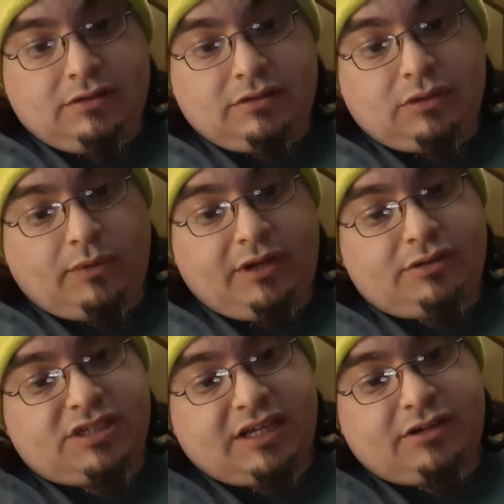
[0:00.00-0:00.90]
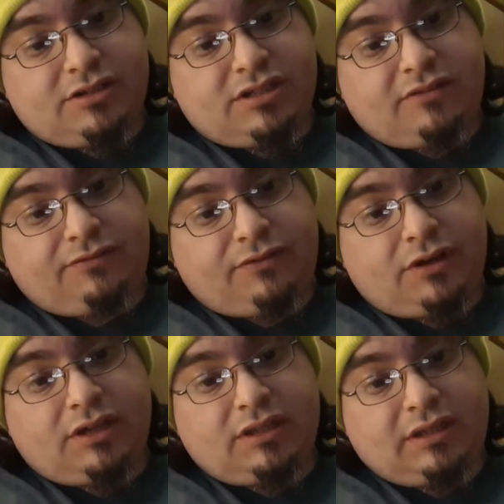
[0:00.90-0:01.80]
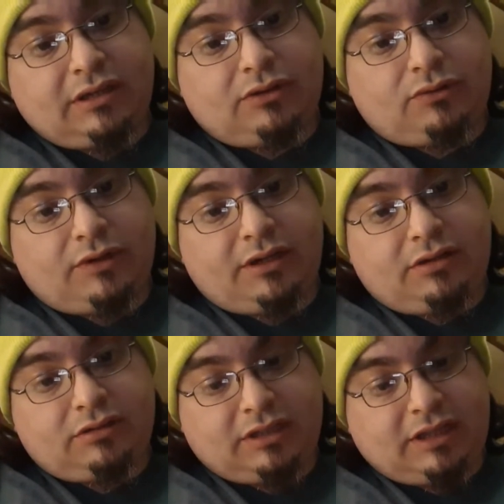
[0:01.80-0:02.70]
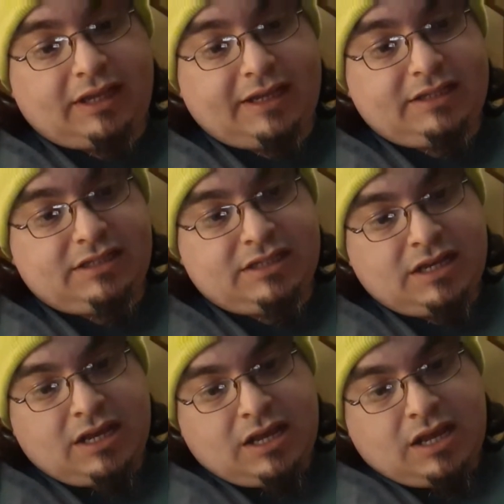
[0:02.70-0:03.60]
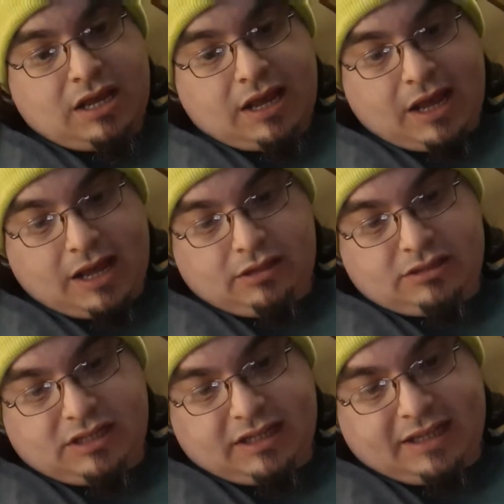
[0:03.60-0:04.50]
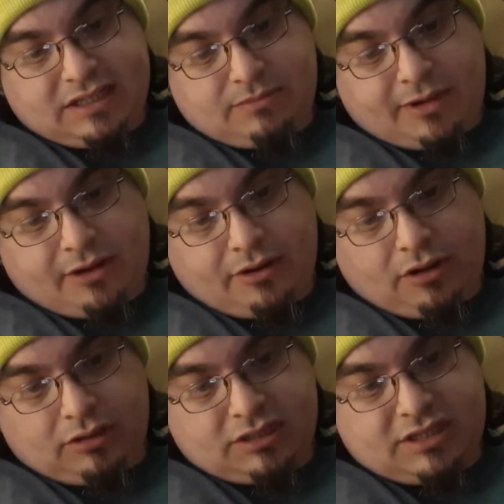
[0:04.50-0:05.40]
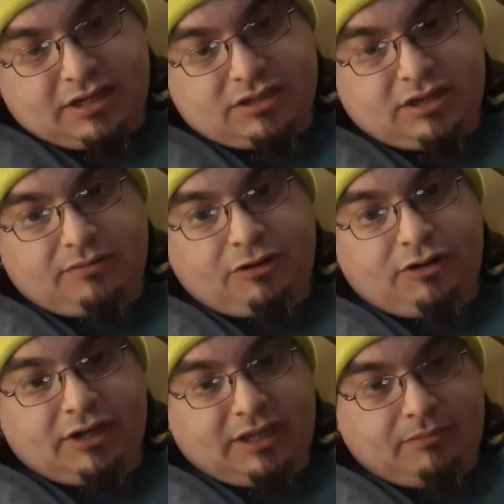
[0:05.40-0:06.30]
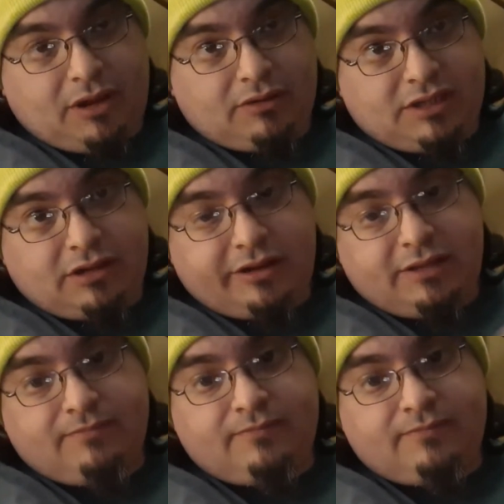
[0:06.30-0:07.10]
The window stickers in the front, the grill, the lights. Looks like that's about all the stickers that are currently mounted on it.